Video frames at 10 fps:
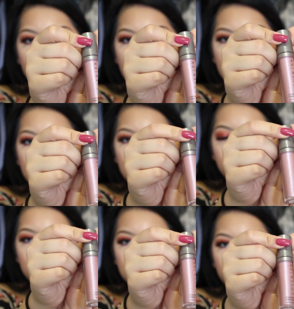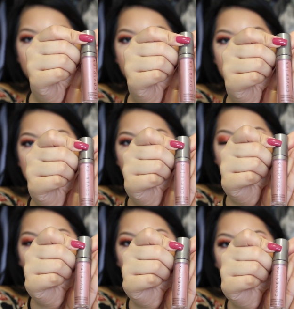and this is supposed to be meant
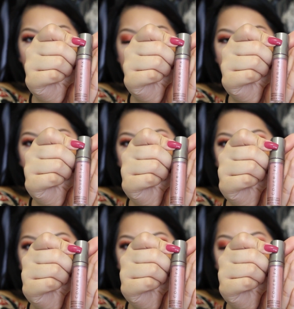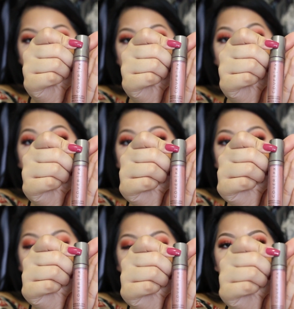for either using on the
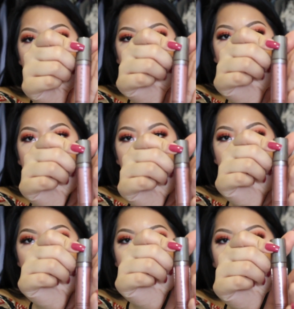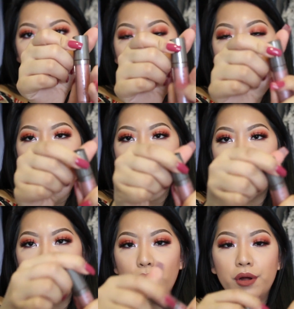eyes as a liquid eyeshadow
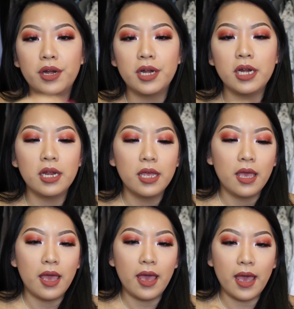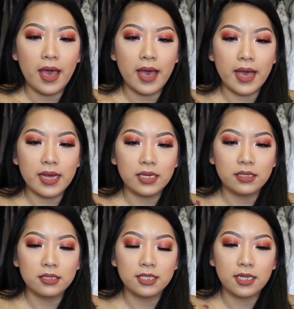or
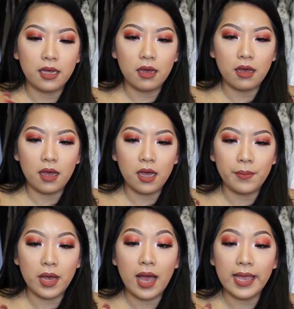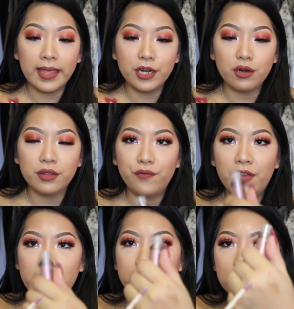as a highlighter on the
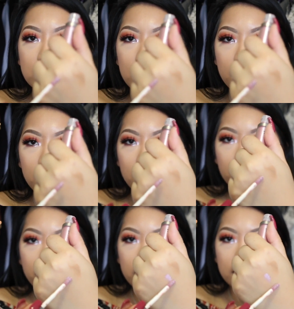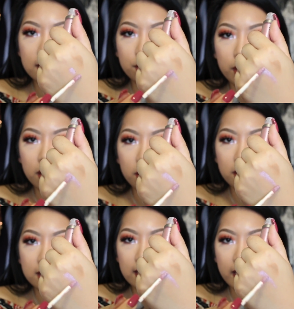face. But this is what it
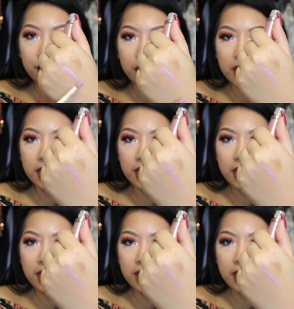looks like right